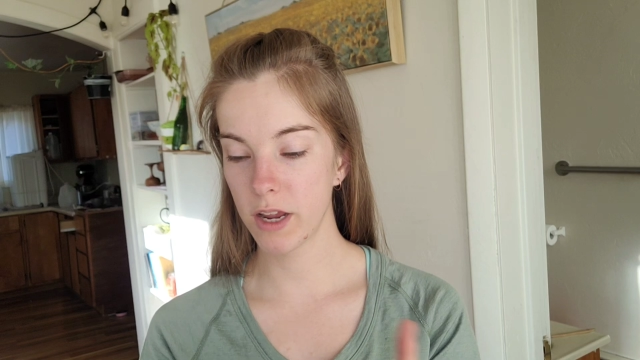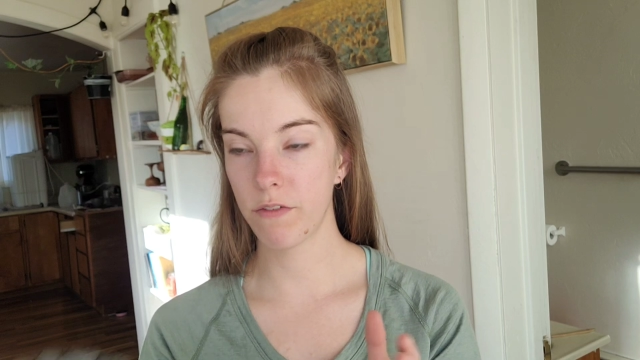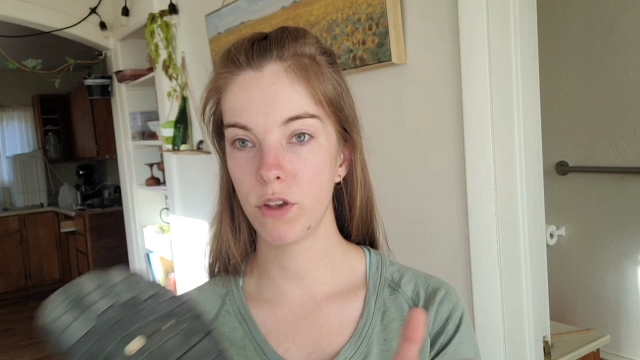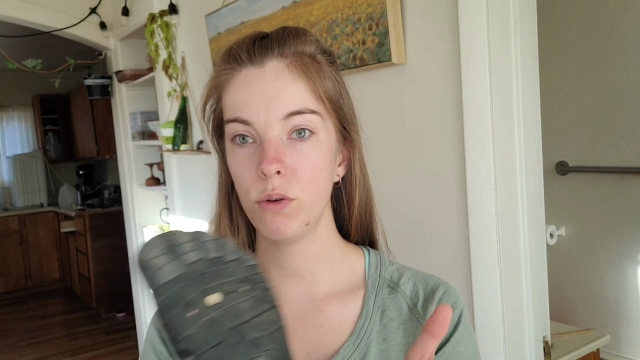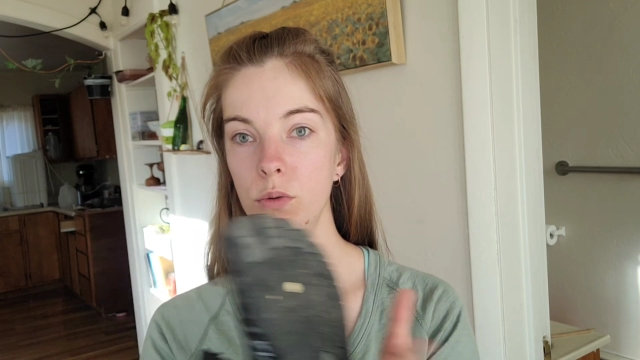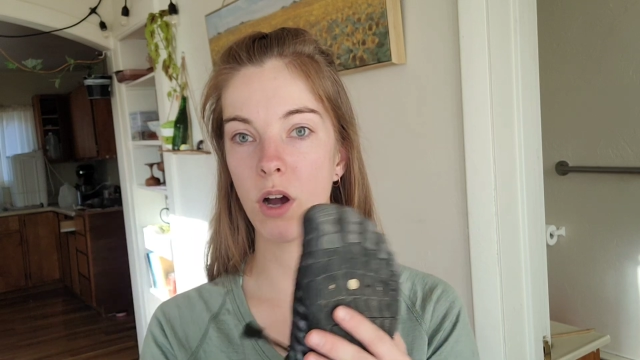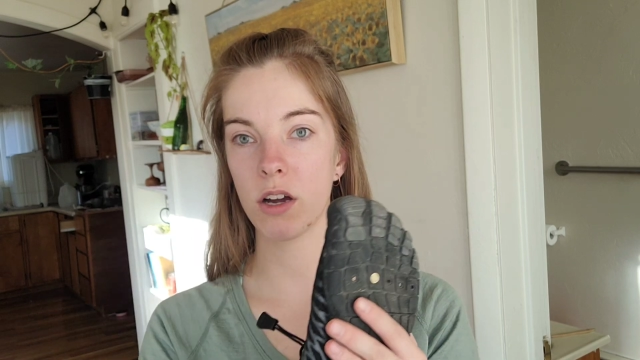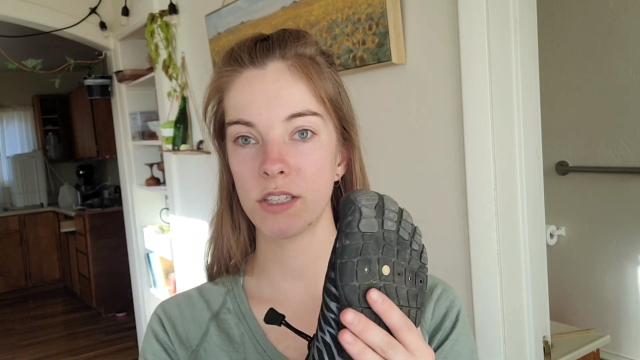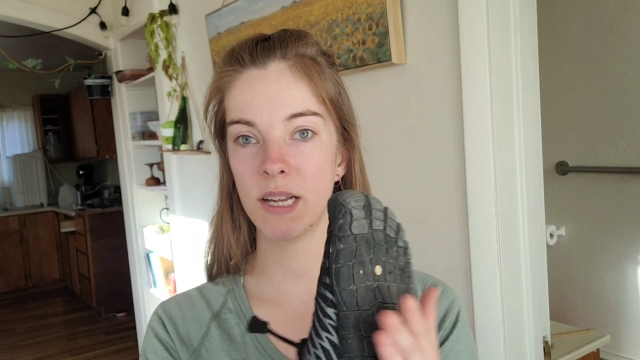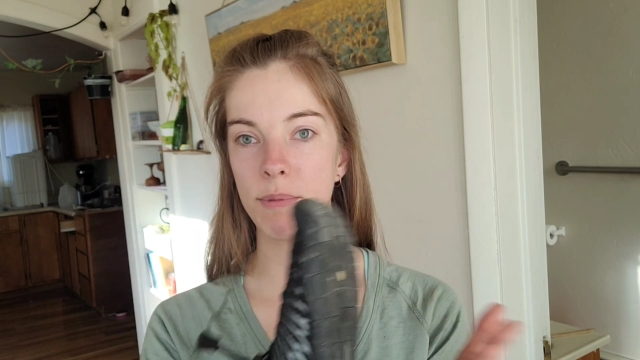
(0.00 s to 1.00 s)
if you
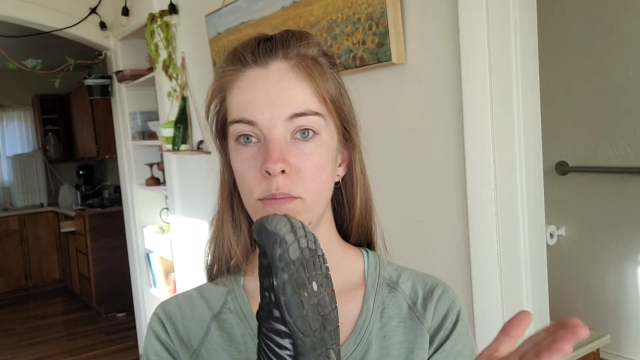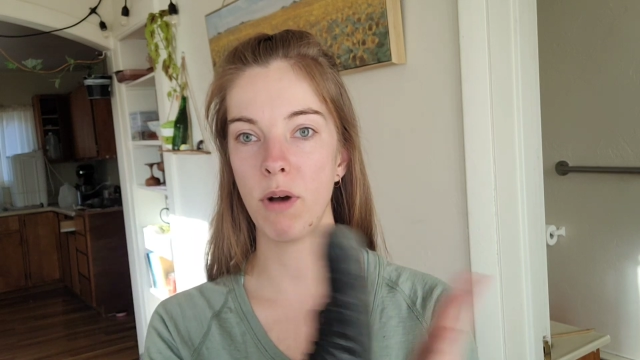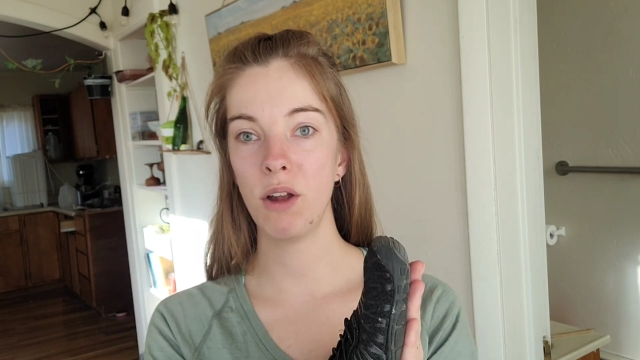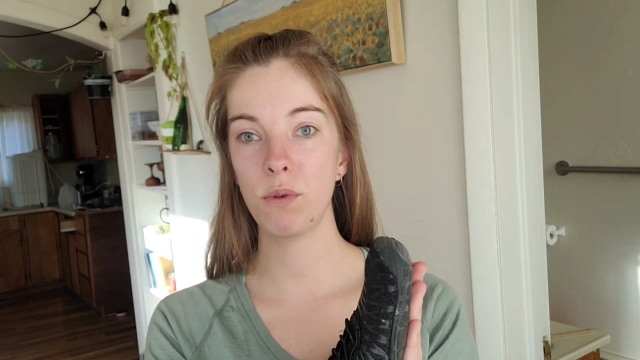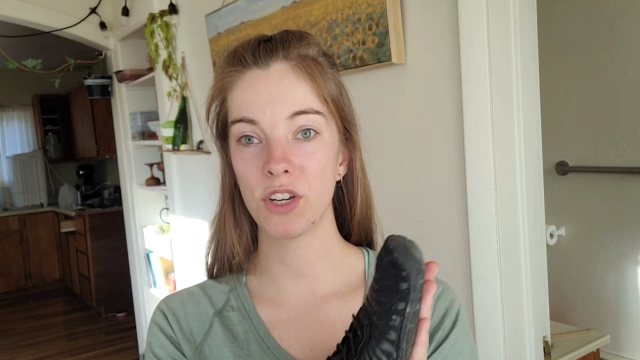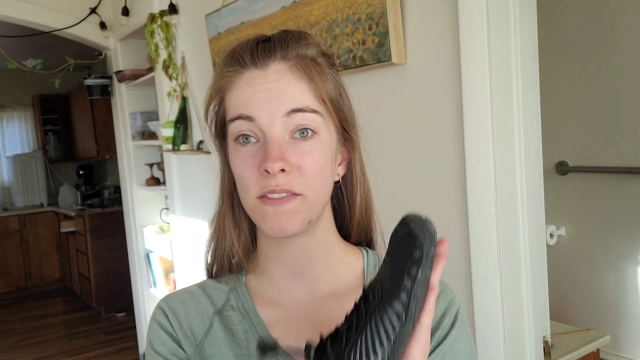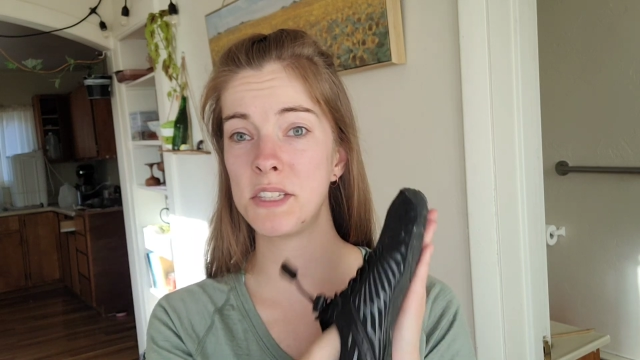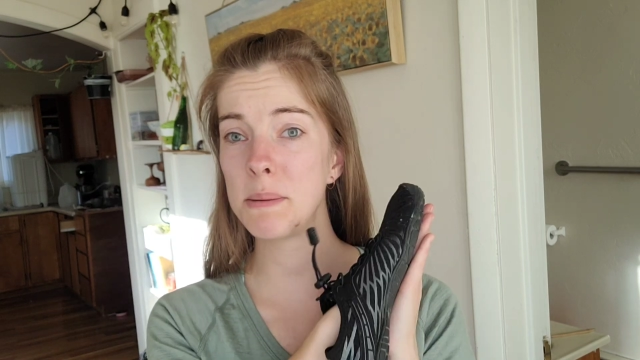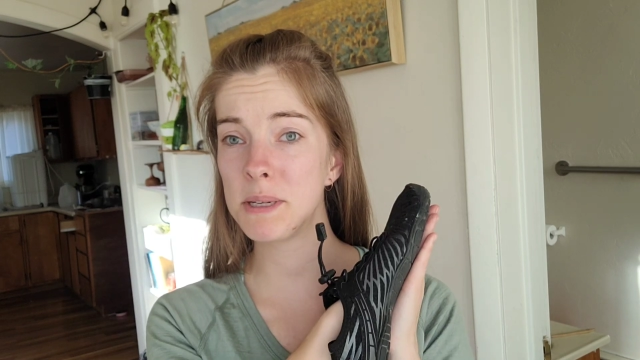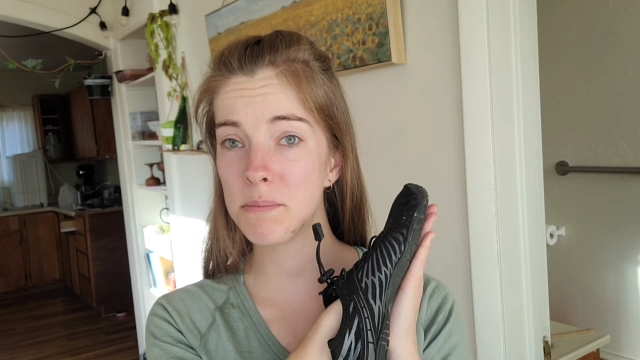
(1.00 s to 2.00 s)
step in mud, which I've
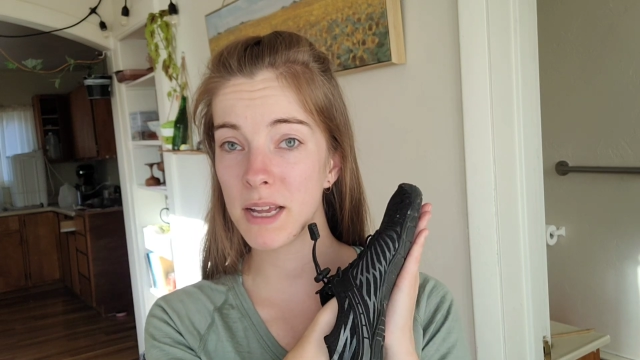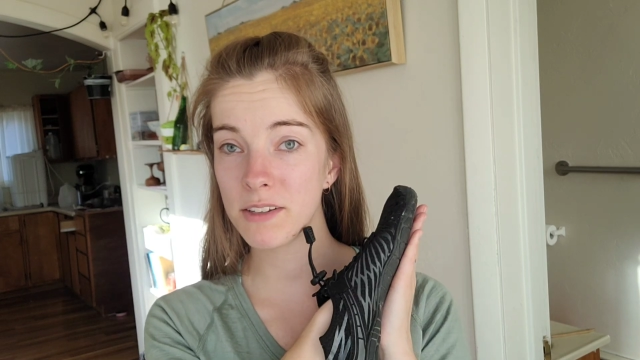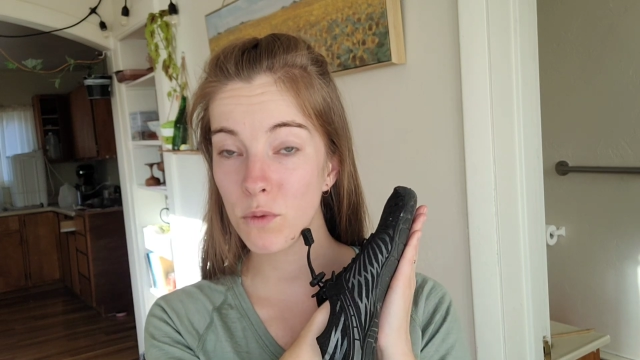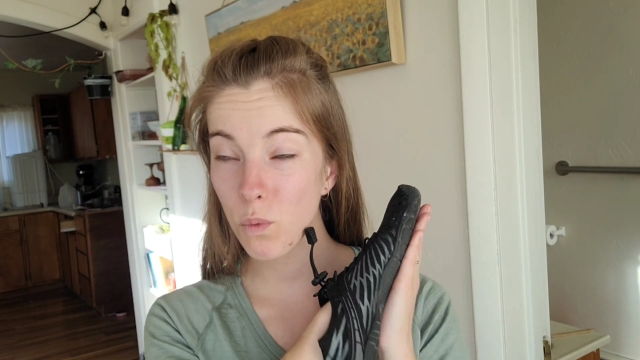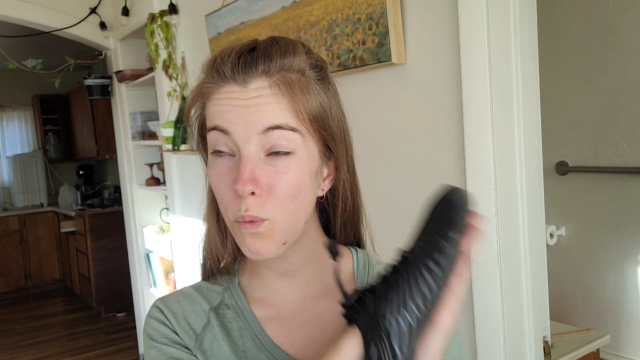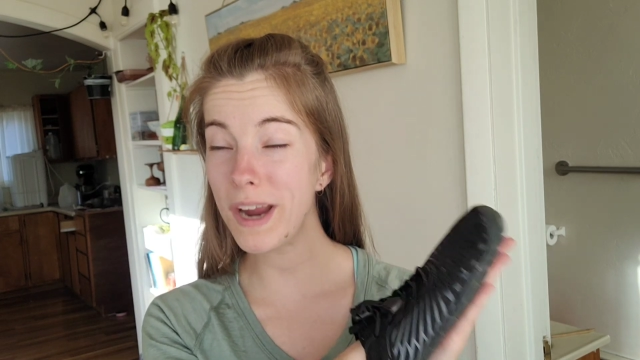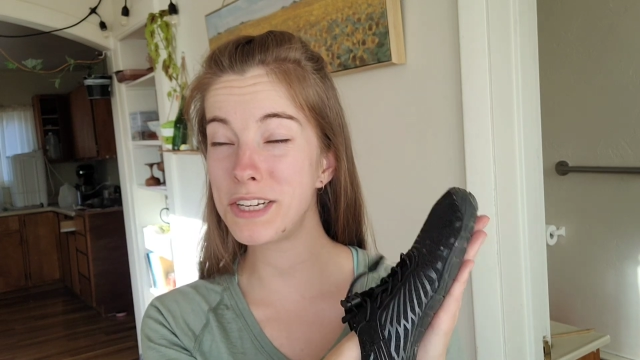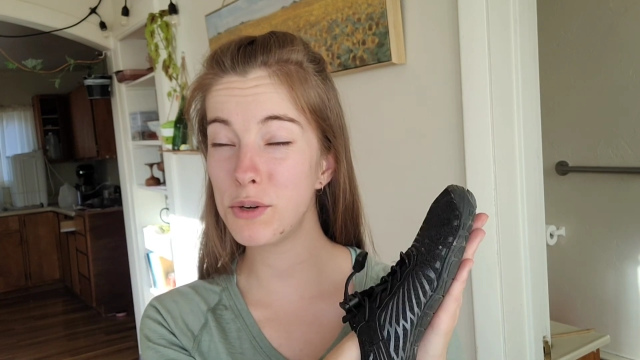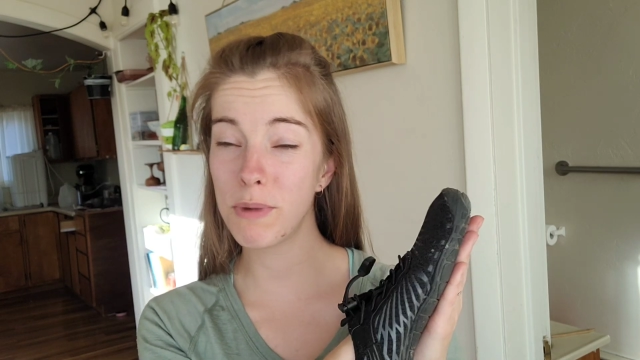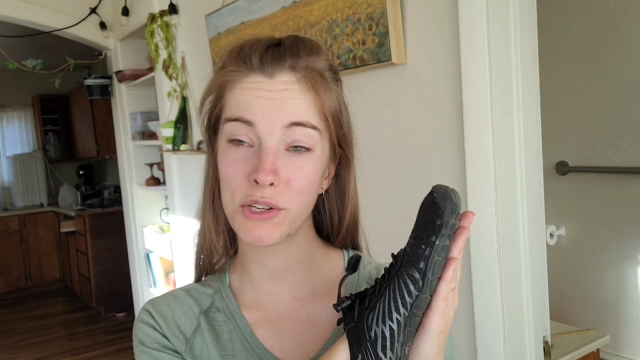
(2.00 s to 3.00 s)
stepped in mud way
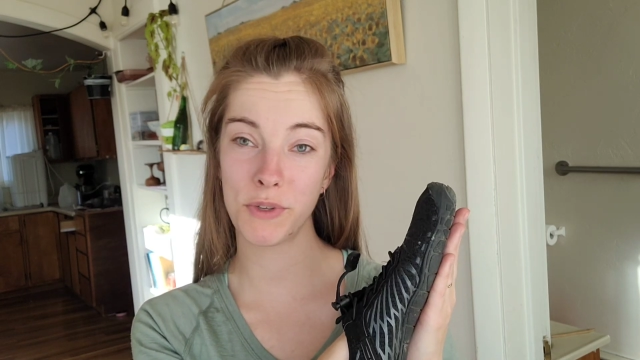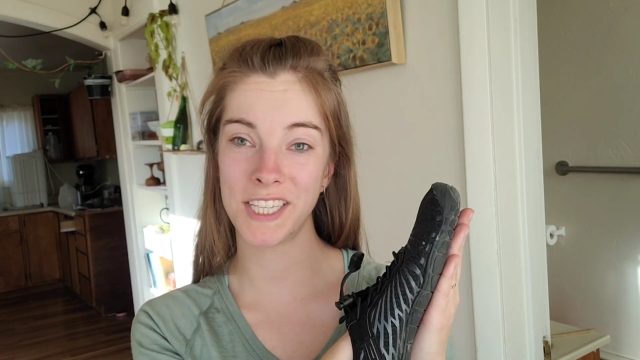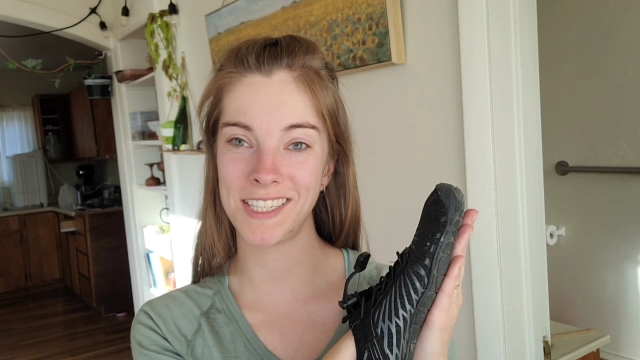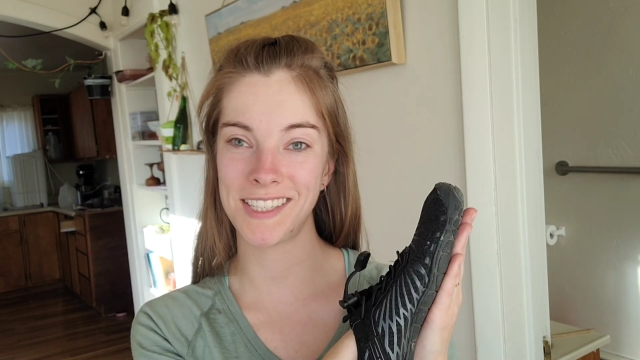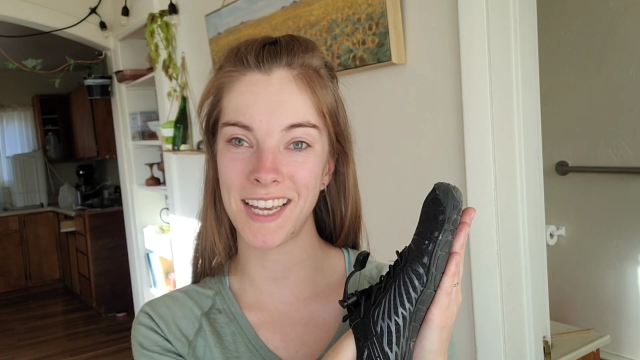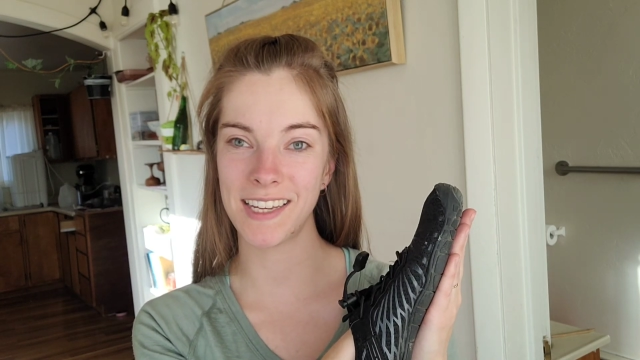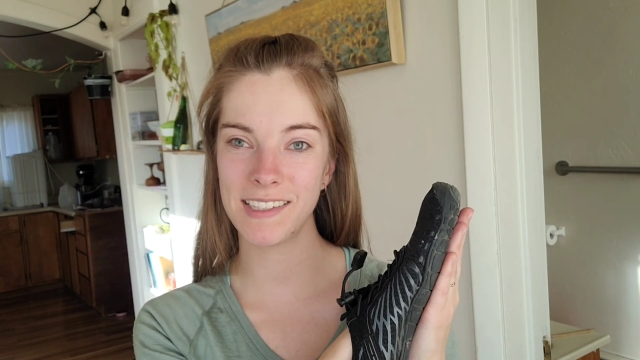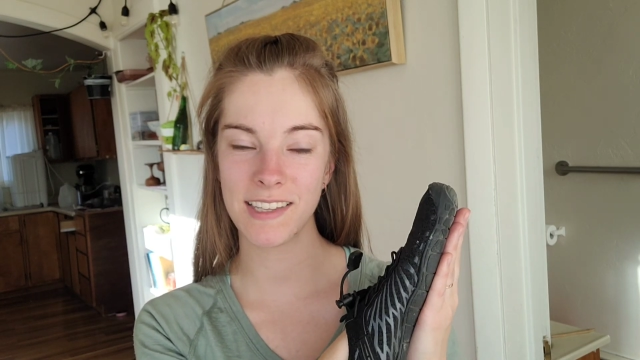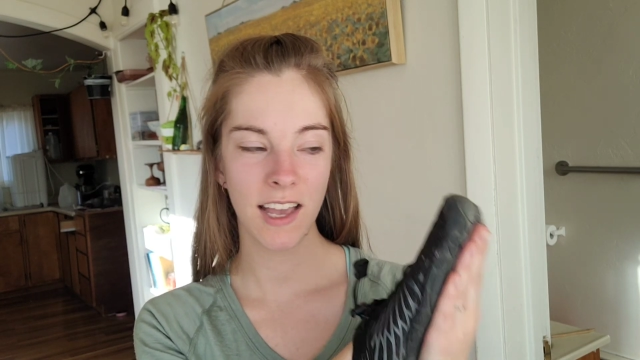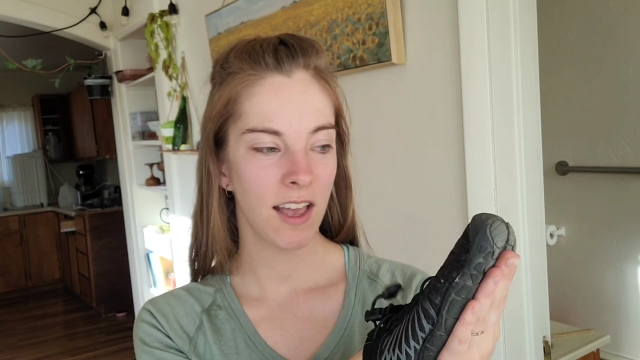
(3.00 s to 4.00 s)
too much with these things,